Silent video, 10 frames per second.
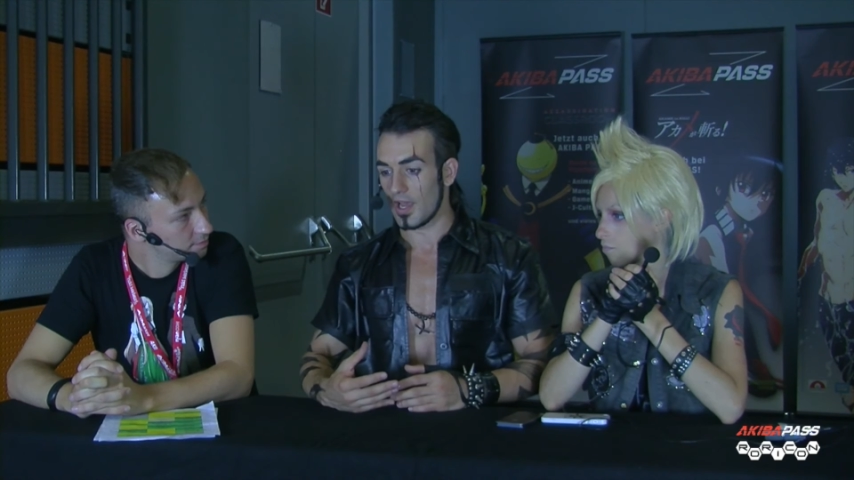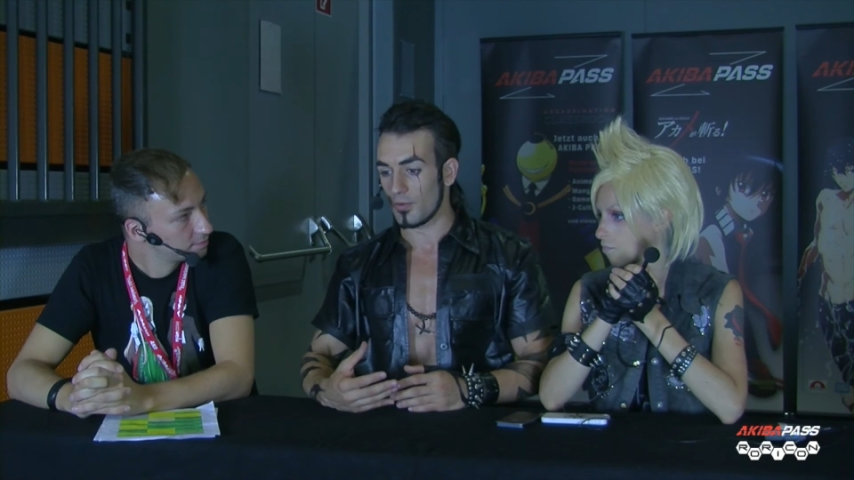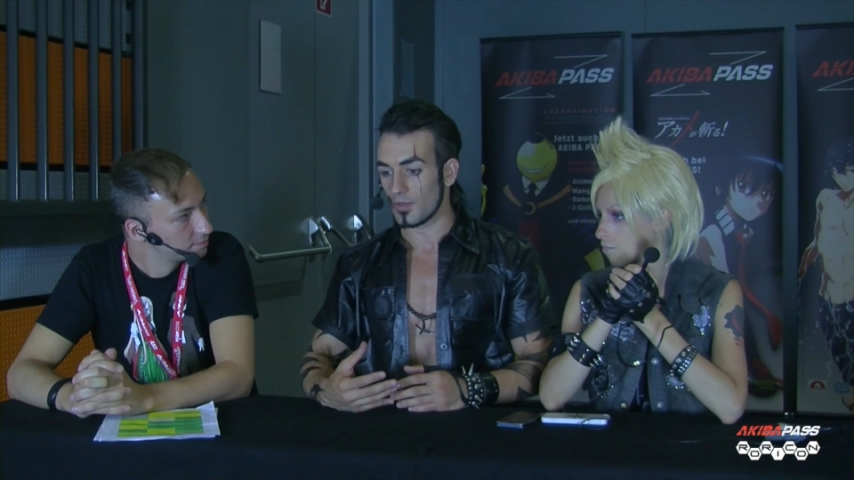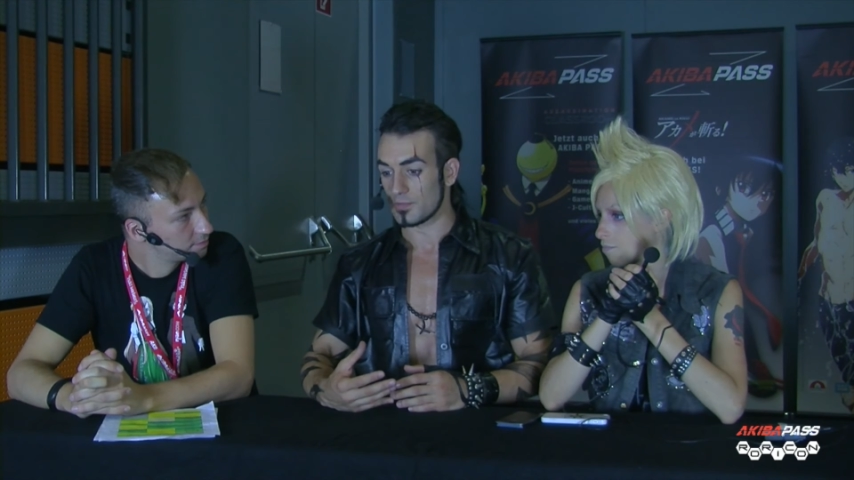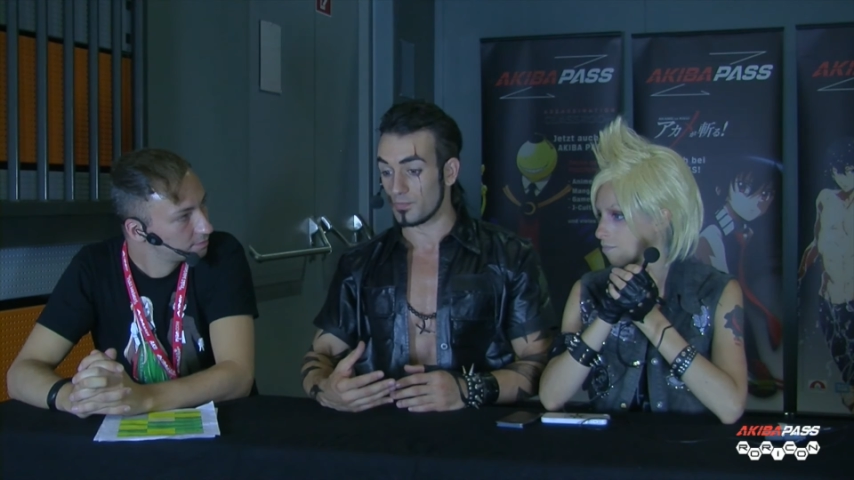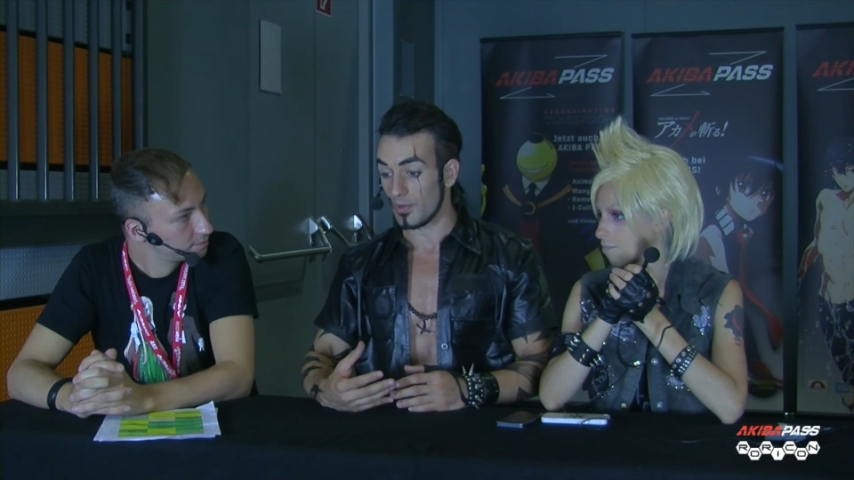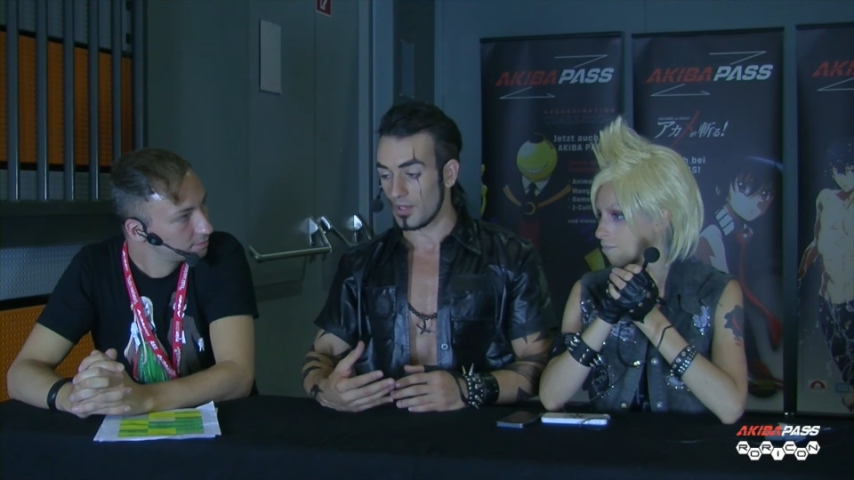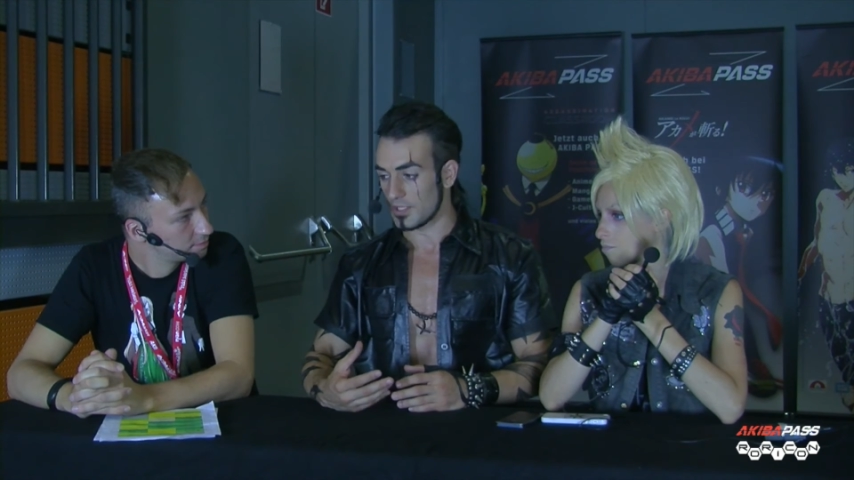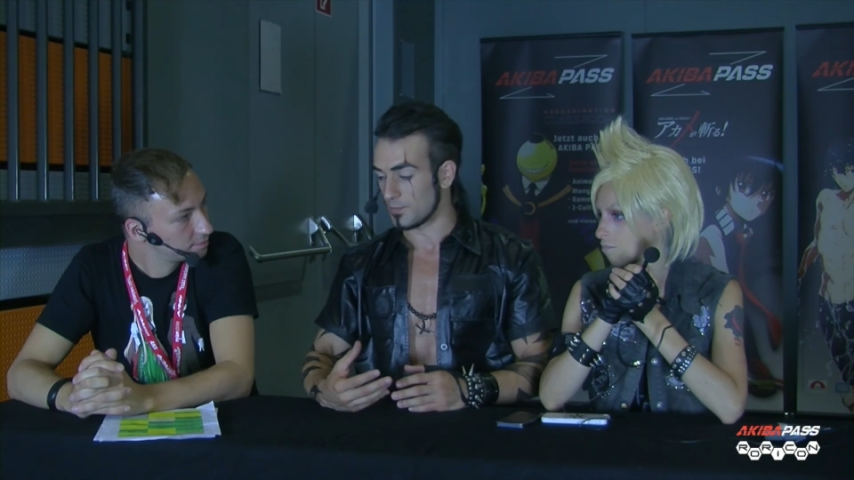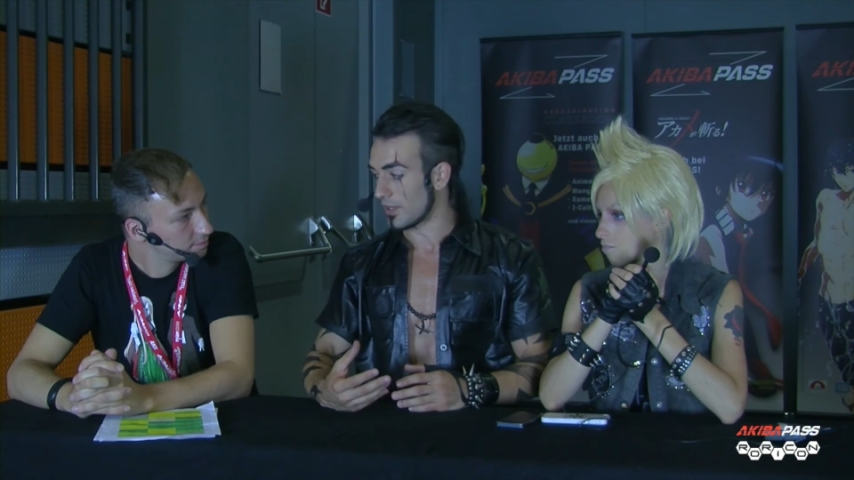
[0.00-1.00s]
I was
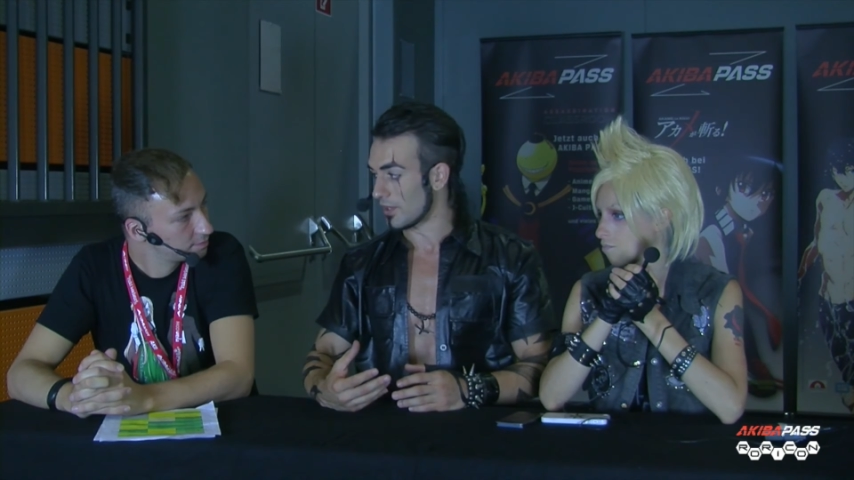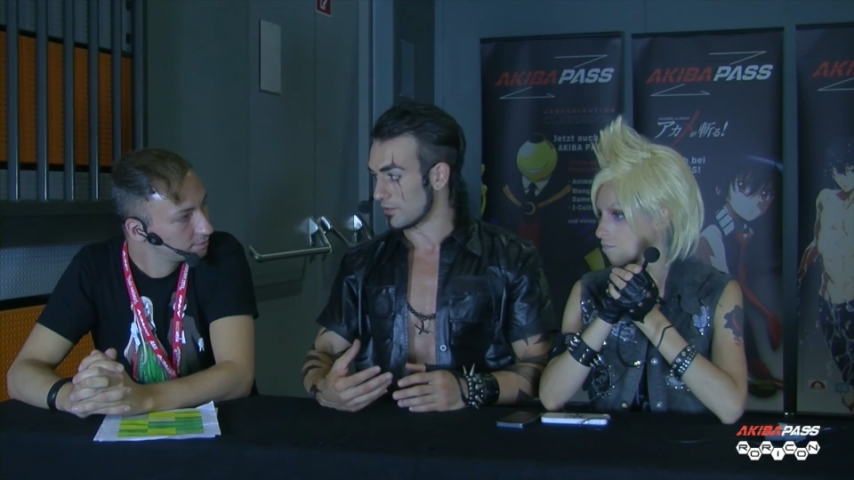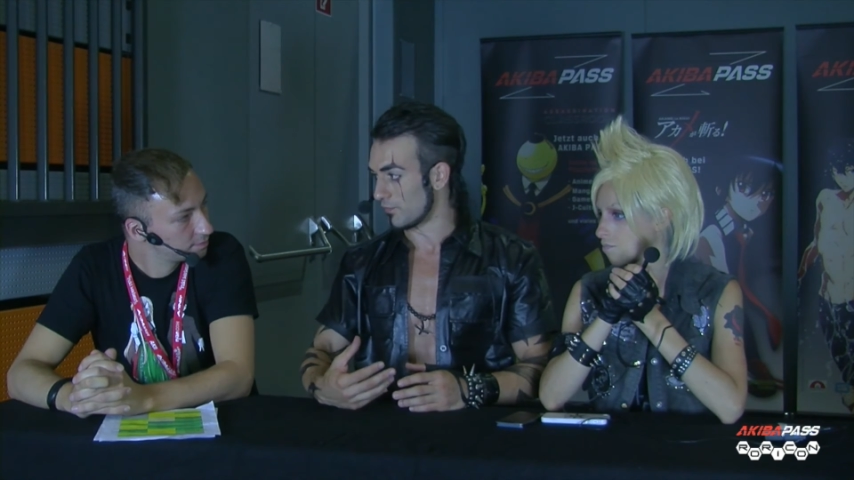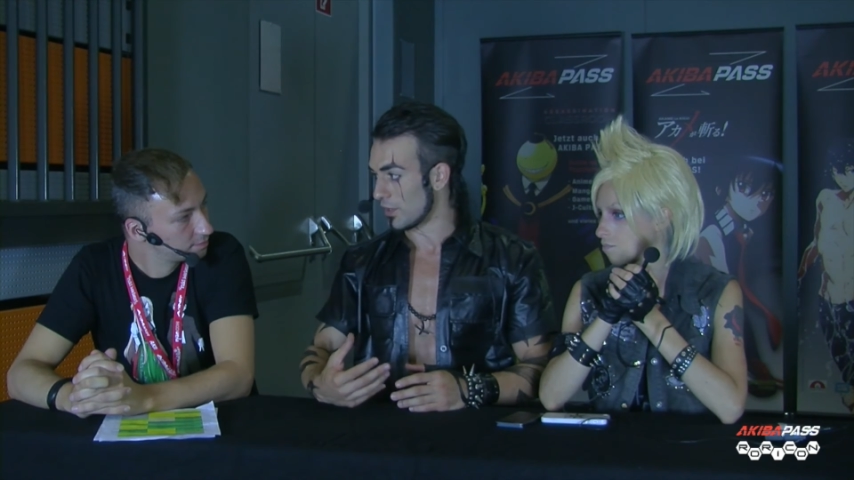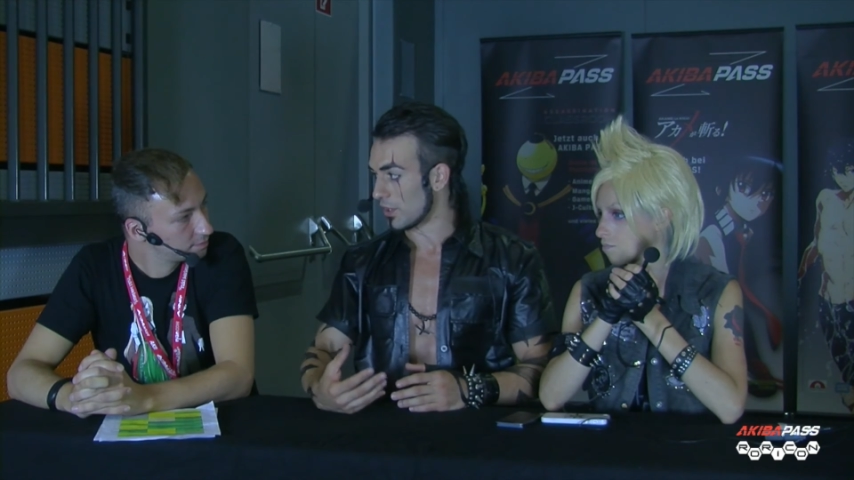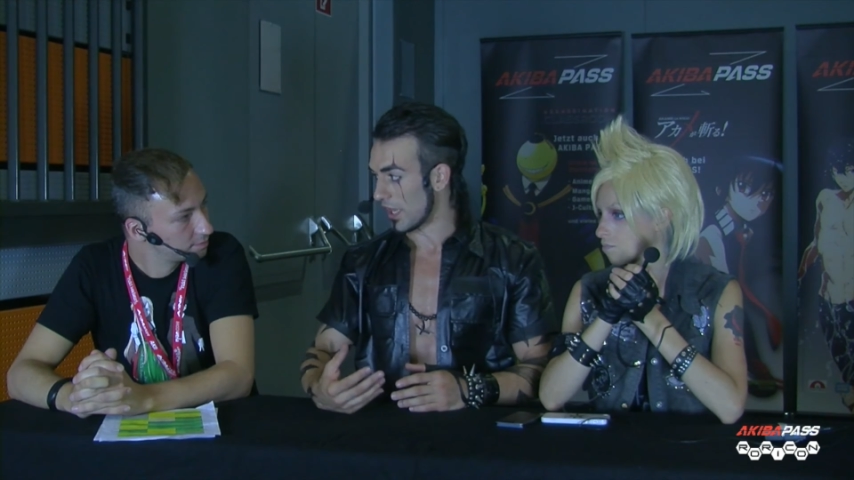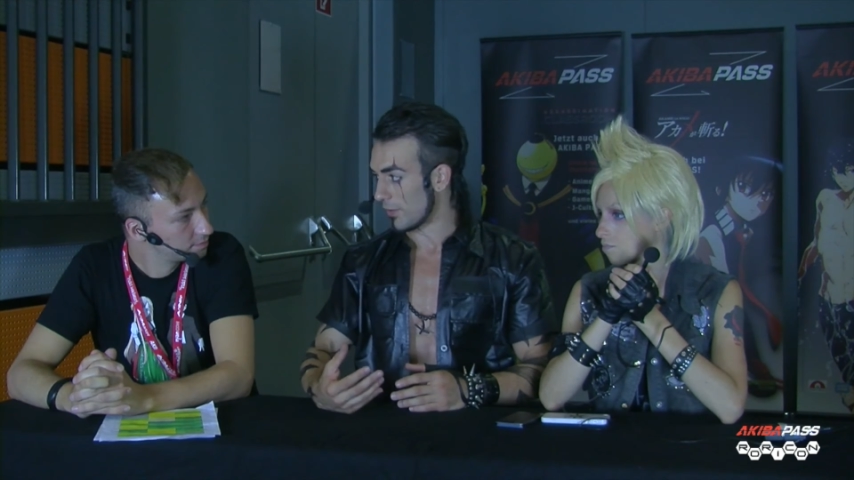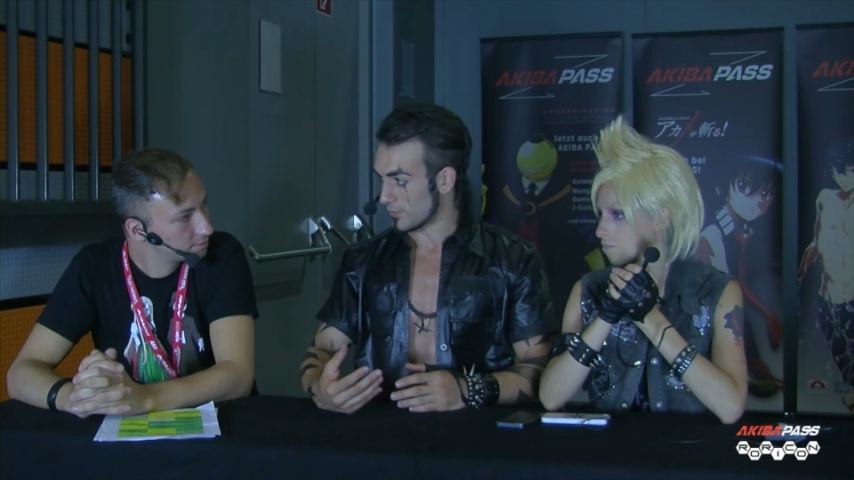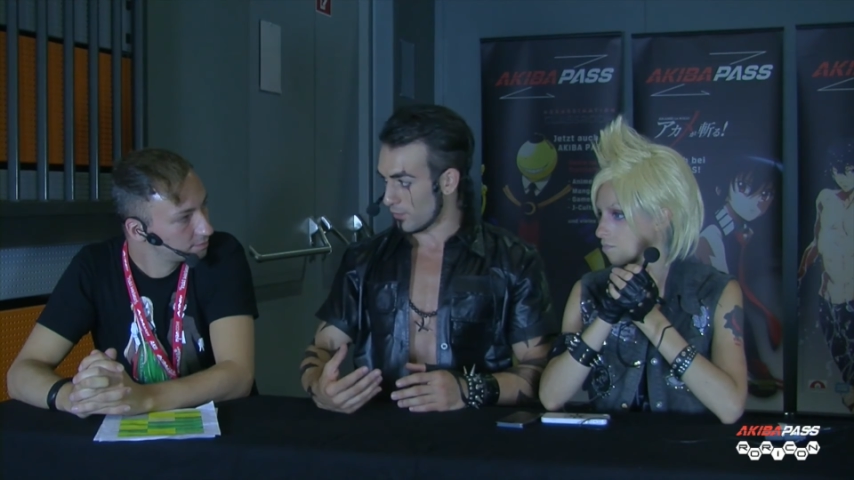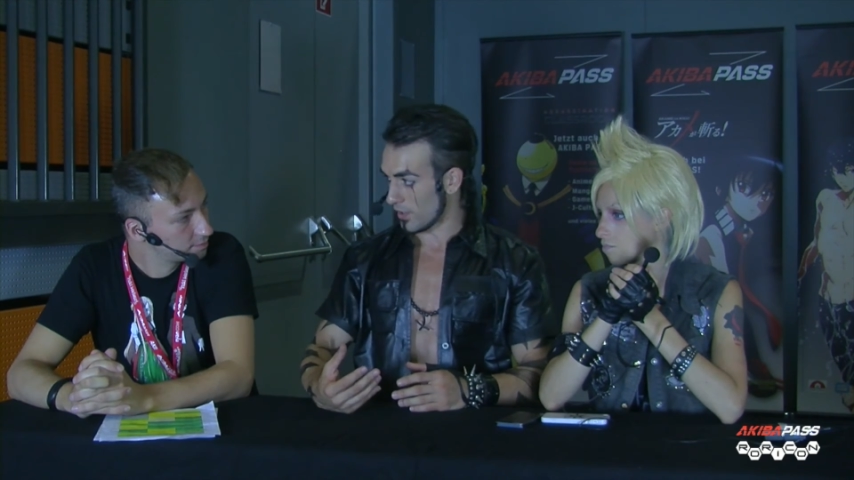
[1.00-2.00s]
bullied because of video games, for